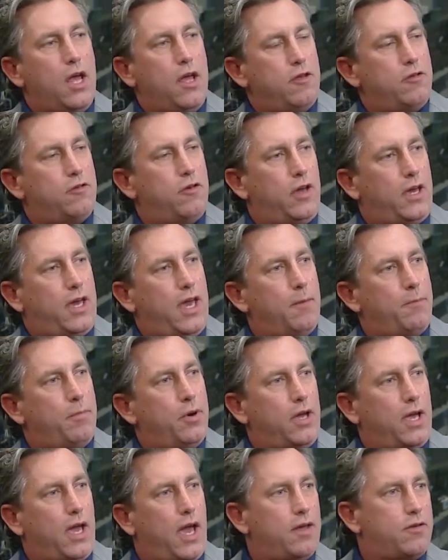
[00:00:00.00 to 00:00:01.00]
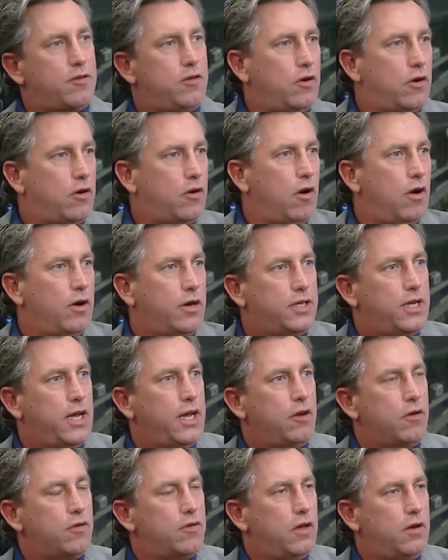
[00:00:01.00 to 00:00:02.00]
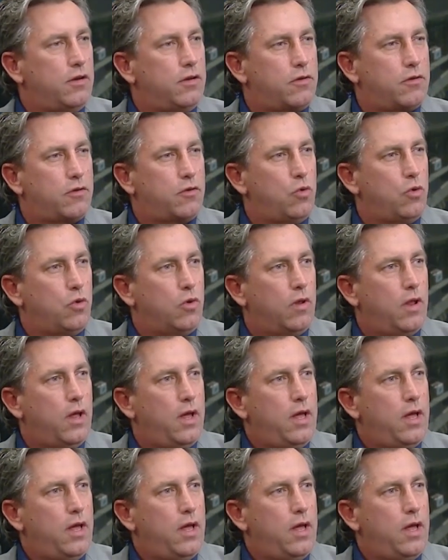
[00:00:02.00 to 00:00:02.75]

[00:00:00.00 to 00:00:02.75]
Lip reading: so you can't put gas in your car to take your son to school.